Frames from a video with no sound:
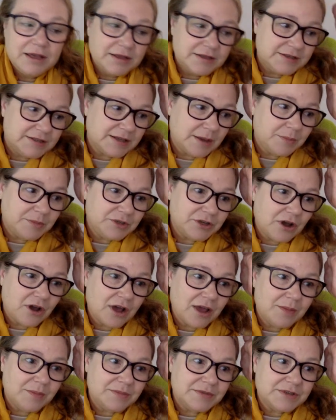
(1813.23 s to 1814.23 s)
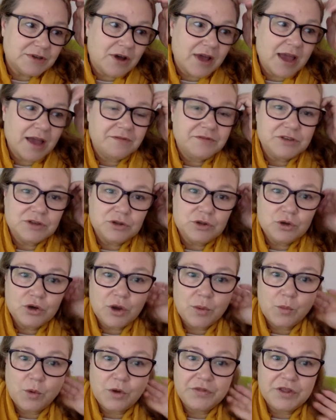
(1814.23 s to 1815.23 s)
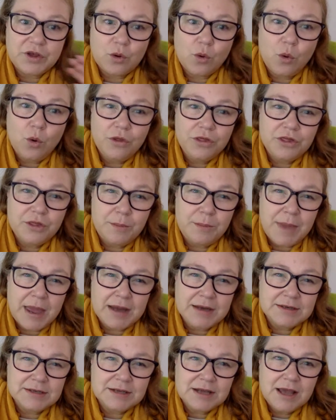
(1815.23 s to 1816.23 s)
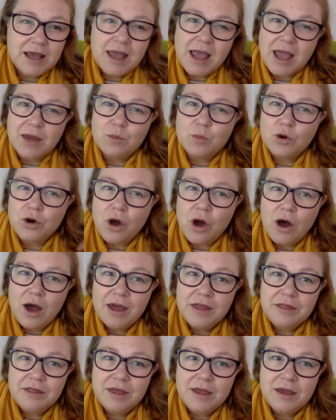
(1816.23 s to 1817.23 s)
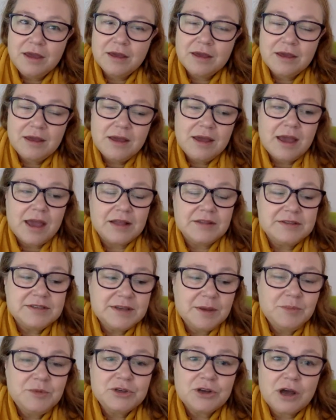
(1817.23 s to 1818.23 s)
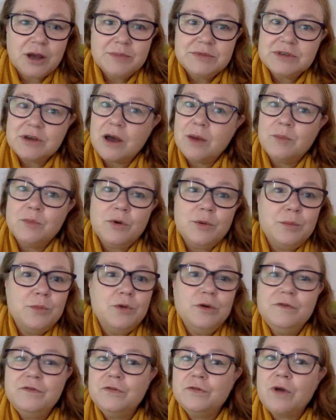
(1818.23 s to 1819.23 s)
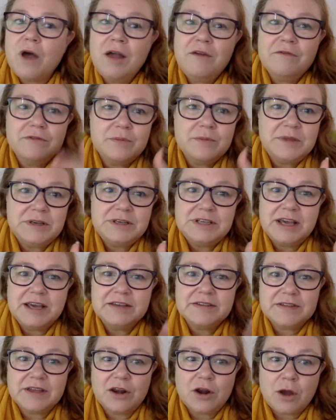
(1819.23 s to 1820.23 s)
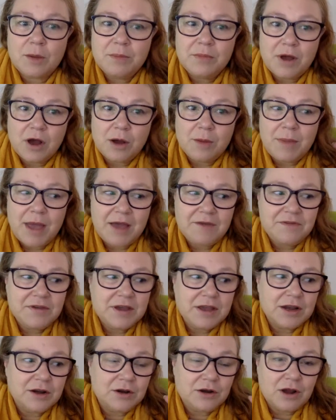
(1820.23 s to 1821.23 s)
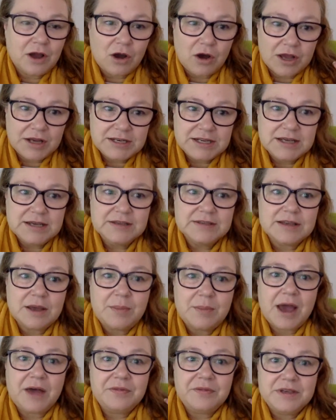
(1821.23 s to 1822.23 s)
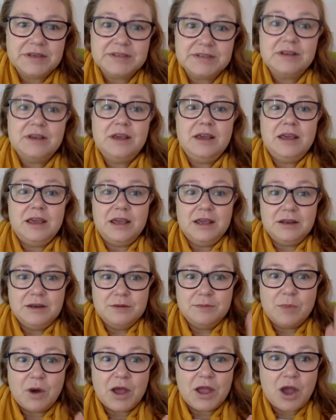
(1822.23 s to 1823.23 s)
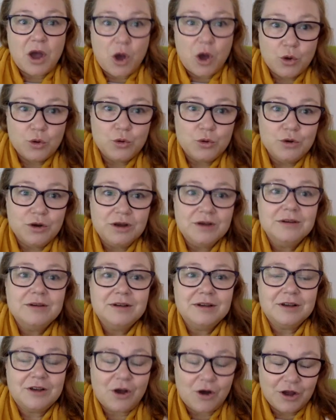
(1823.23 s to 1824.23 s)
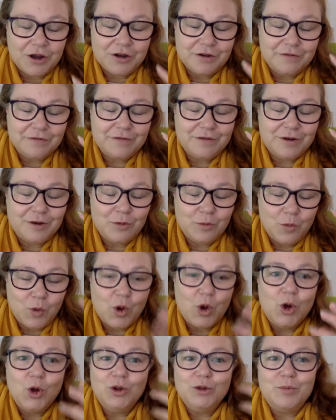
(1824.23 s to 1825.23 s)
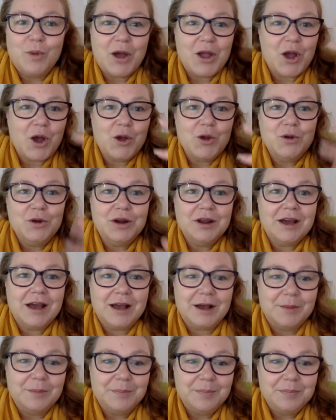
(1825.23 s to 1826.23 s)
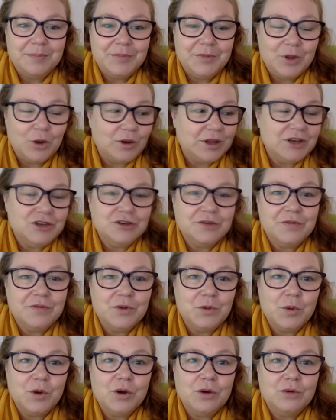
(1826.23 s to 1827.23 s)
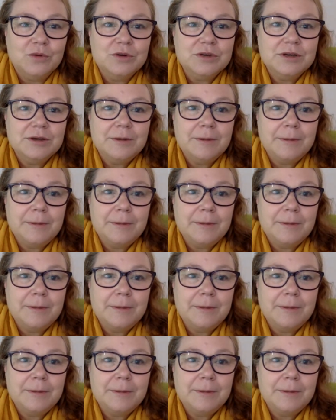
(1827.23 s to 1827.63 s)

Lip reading: Sometimes I have to look at what the author meant and what I think. And sometimes I'm removed right from the text and I'm having ideas about this in my own kind of world, my own knowledge of the world.